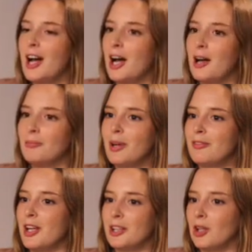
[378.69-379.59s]

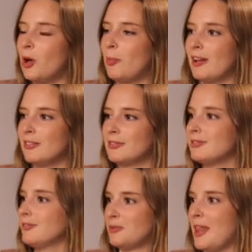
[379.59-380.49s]
I've learned a lot about
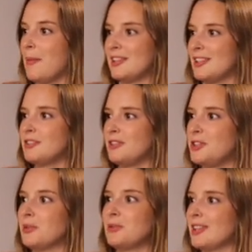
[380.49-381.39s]
them as
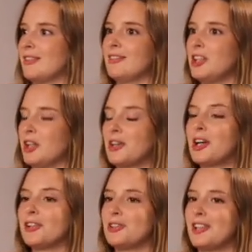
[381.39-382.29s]
individuals and, you know, the
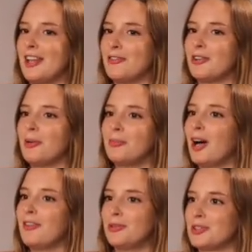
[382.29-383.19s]
country that they're from,
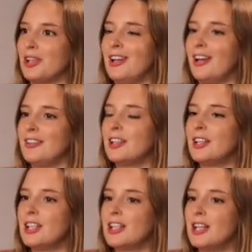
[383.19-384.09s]
but I've also learned
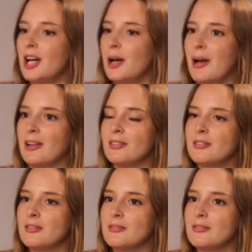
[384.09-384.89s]
about